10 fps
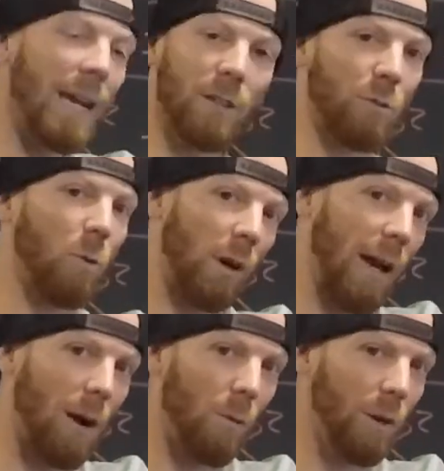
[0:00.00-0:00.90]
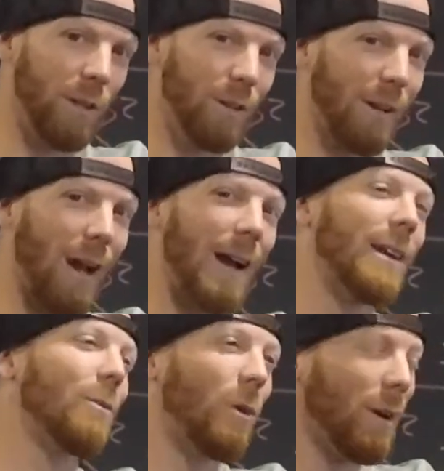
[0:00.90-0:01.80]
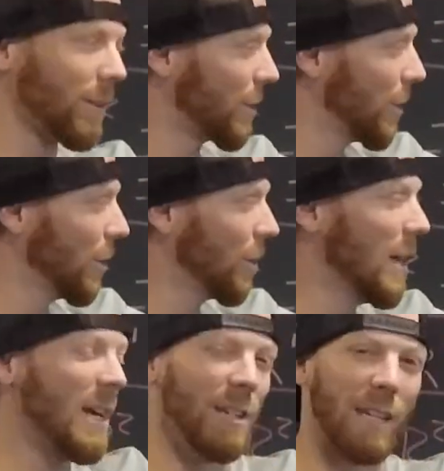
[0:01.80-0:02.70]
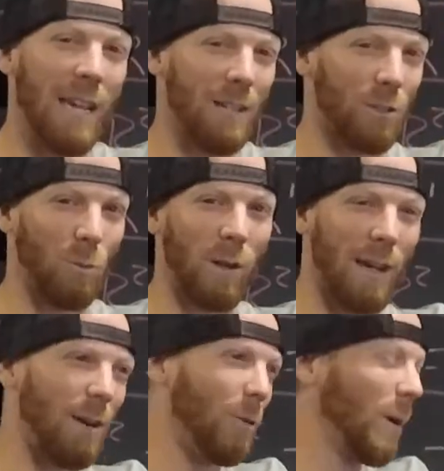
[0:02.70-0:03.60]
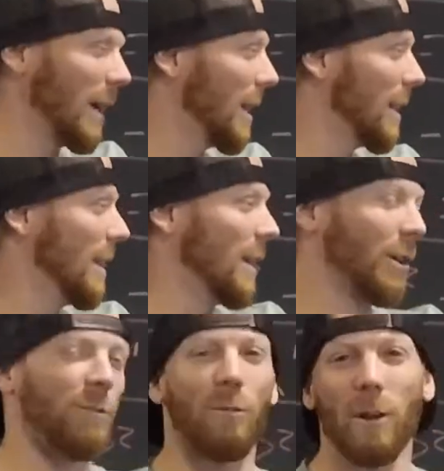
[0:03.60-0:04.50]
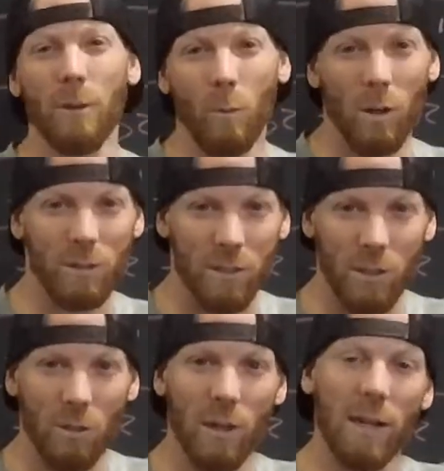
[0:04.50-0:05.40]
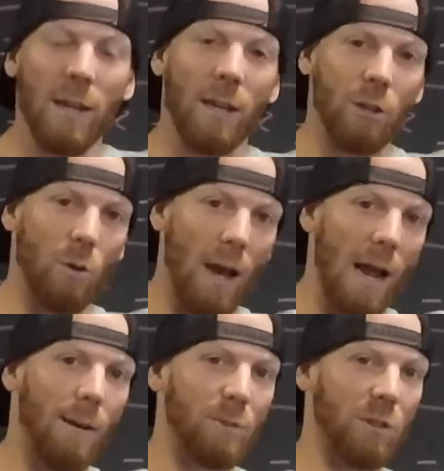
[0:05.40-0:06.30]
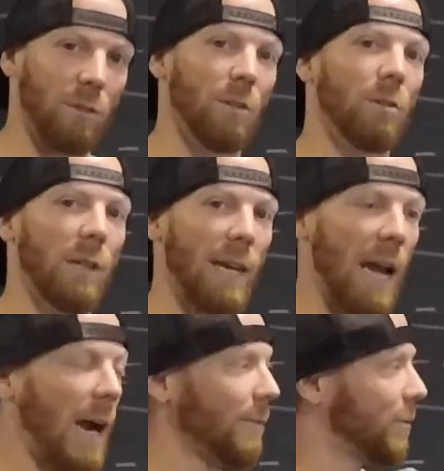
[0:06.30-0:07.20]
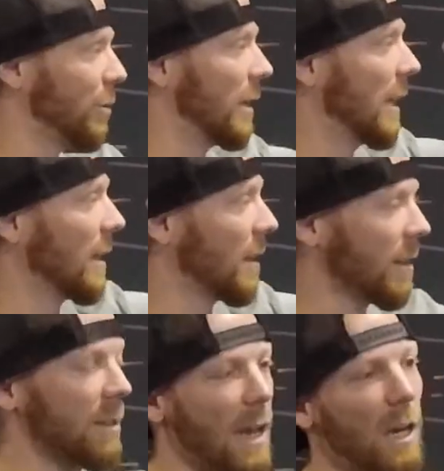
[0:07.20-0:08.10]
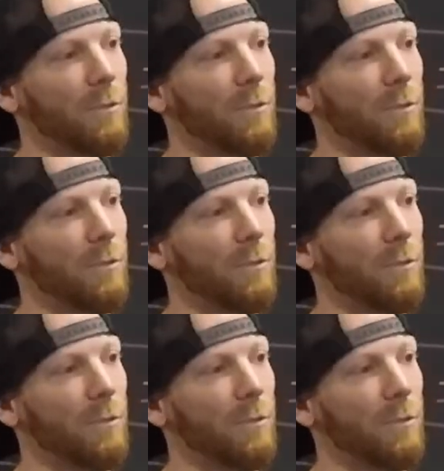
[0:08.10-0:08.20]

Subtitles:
just work out when you kind of want to. You can't just work out when your friend wants to do it. You absolutely have to get this out of